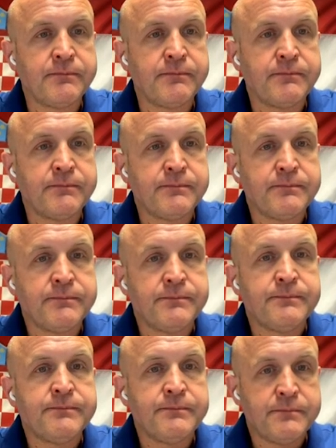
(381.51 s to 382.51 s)

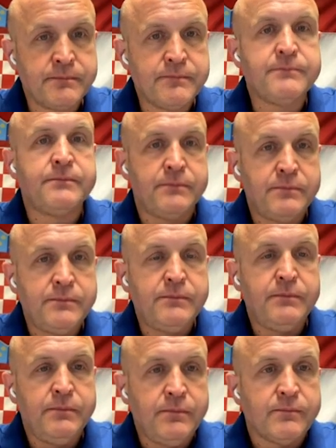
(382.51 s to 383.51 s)

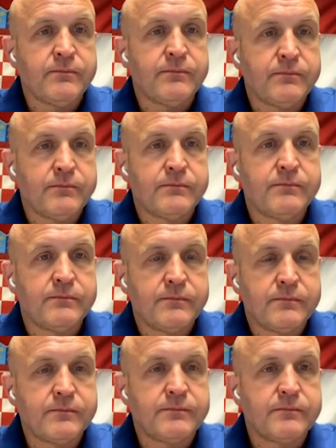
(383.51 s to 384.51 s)

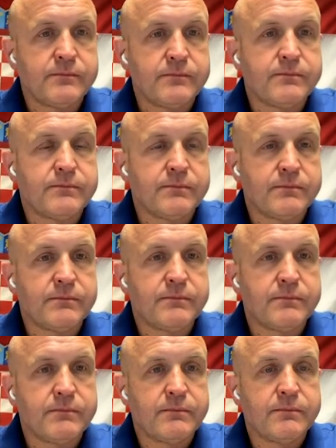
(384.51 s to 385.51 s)

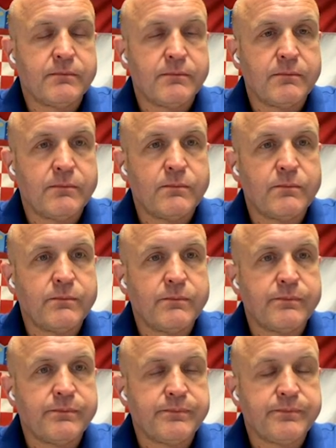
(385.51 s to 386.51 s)

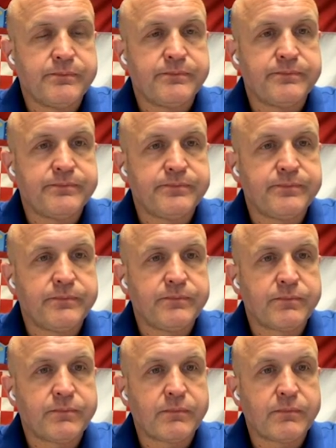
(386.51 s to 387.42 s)
The person shown says nothing.